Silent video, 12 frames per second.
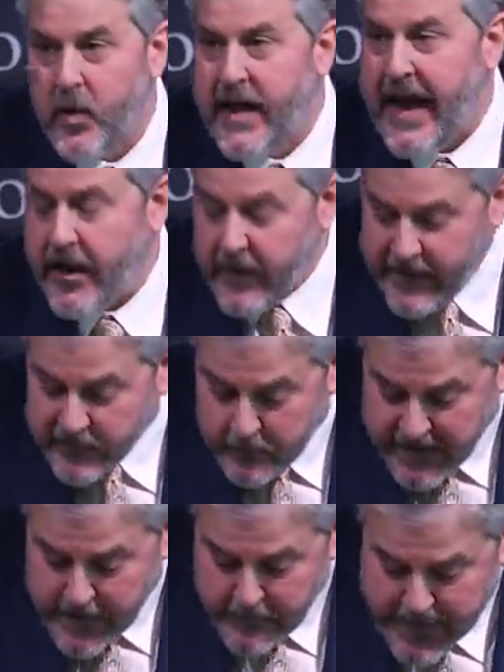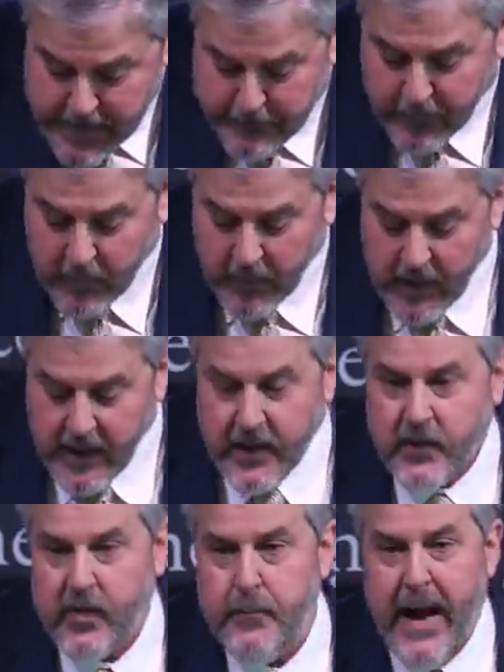they will carry as many people
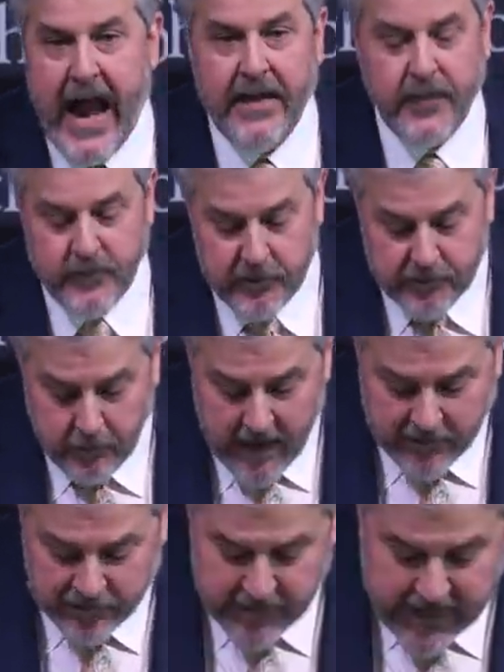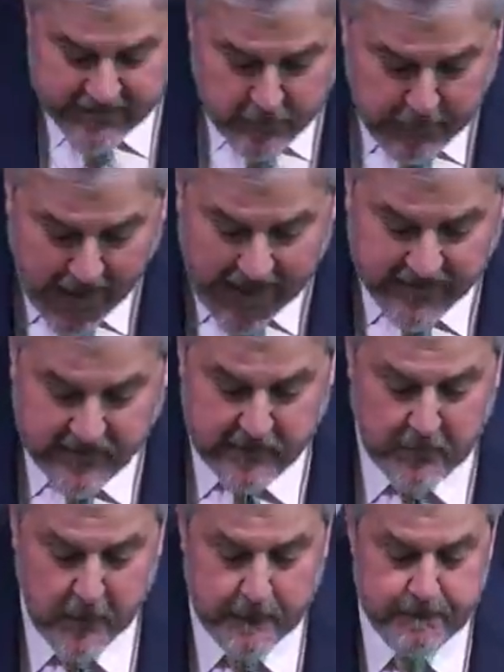to the path of destruction as
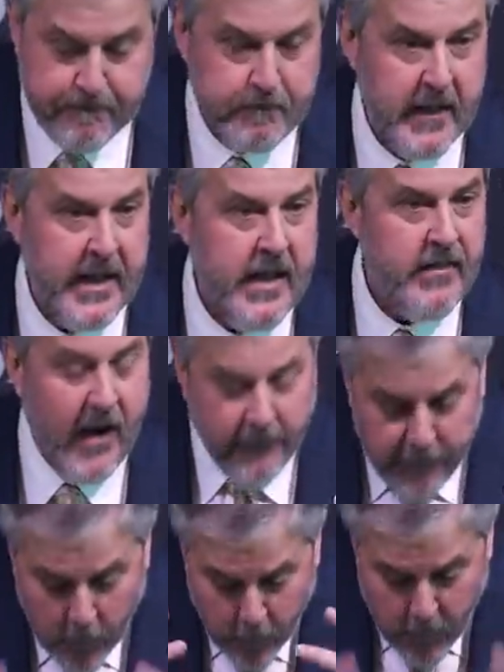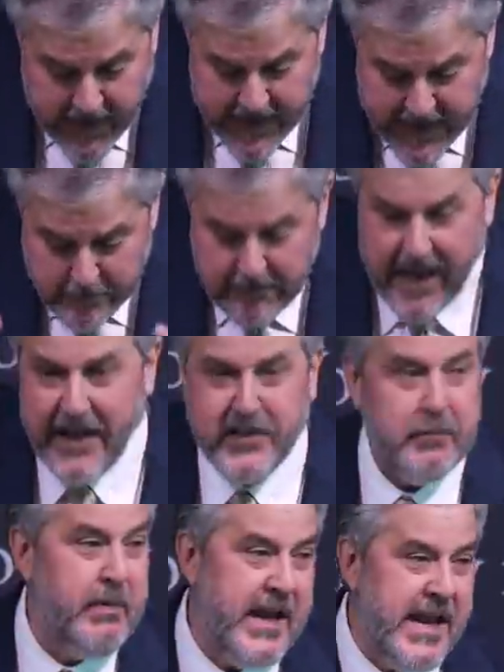possible. Therefore, we
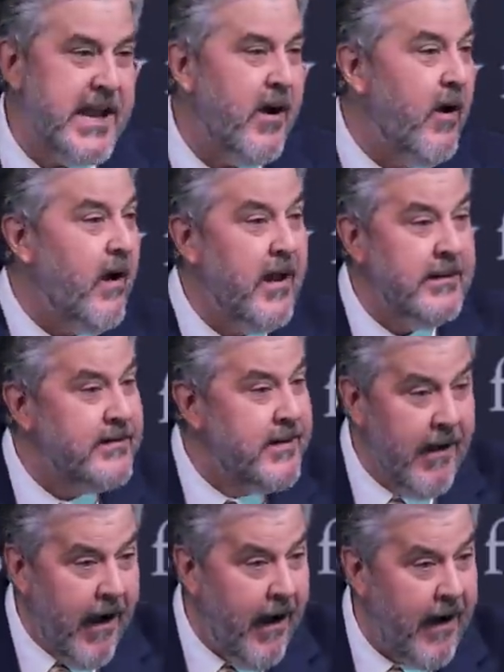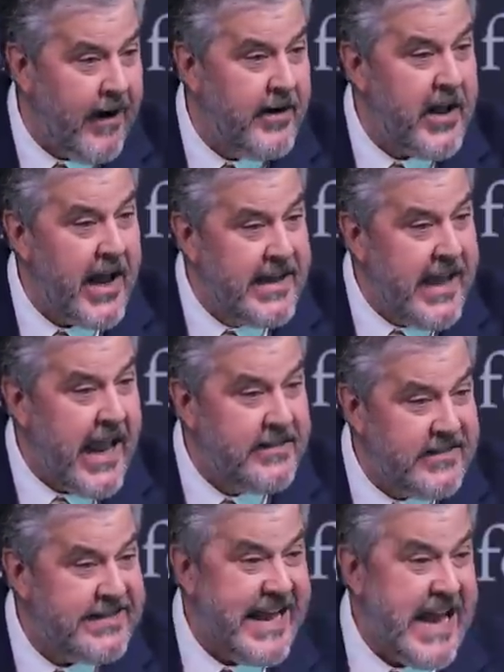must be on guard
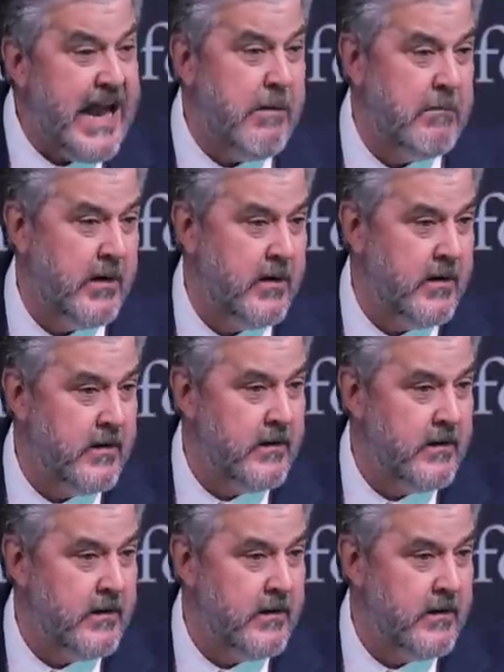against them.